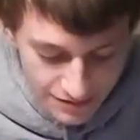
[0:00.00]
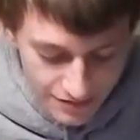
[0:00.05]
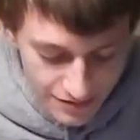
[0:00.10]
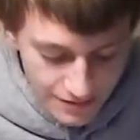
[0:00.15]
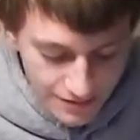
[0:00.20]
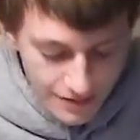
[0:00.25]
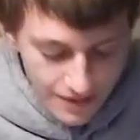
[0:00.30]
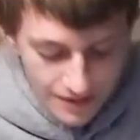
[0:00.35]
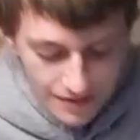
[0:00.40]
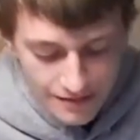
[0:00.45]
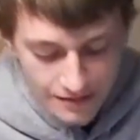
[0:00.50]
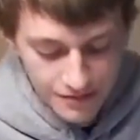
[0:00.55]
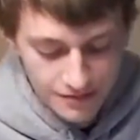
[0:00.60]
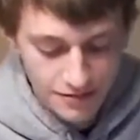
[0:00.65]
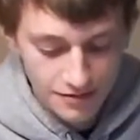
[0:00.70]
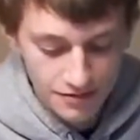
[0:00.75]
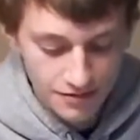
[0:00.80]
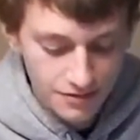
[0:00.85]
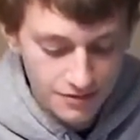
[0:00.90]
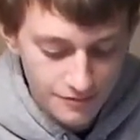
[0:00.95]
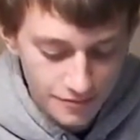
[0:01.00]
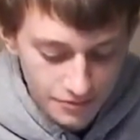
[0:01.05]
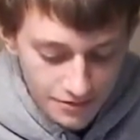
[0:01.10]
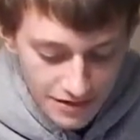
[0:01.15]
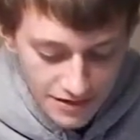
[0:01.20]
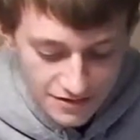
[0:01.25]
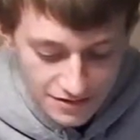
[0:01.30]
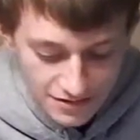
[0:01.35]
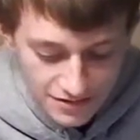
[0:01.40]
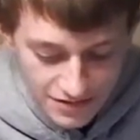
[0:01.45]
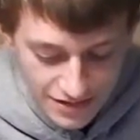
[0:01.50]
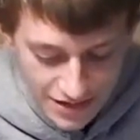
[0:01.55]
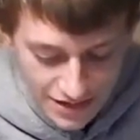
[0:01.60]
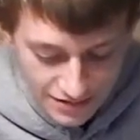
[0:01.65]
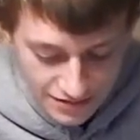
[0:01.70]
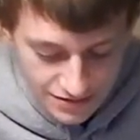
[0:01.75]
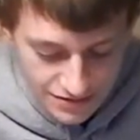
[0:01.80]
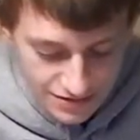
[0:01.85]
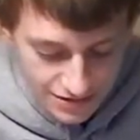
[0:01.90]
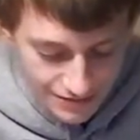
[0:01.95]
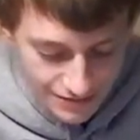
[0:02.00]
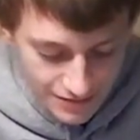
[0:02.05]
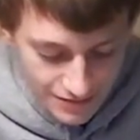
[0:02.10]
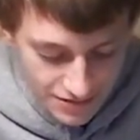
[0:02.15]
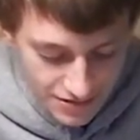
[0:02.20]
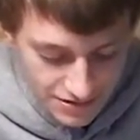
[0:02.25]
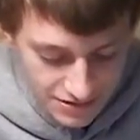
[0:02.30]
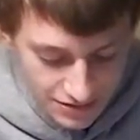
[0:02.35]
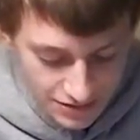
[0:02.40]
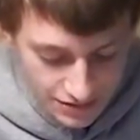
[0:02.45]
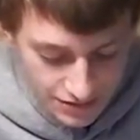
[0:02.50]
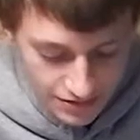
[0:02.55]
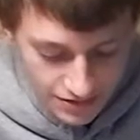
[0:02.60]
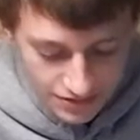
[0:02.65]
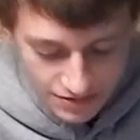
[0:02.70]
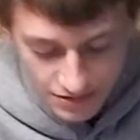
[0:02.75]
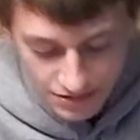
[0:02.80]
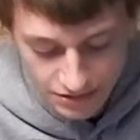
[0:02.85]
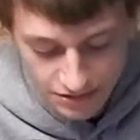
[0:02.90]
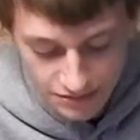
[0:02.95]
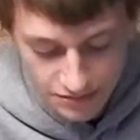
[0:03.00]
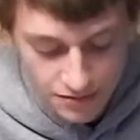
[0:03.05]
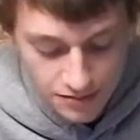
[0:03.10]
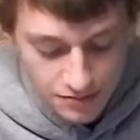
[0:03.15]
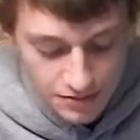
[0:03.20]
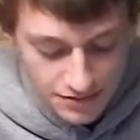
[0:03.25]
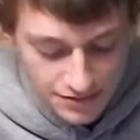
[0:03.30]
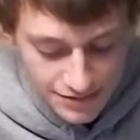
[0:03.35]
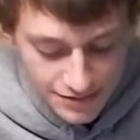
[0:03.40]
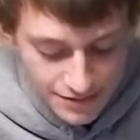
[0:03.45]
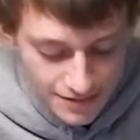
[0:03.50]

that the Earth rotates on its axis around the sun in circular movements.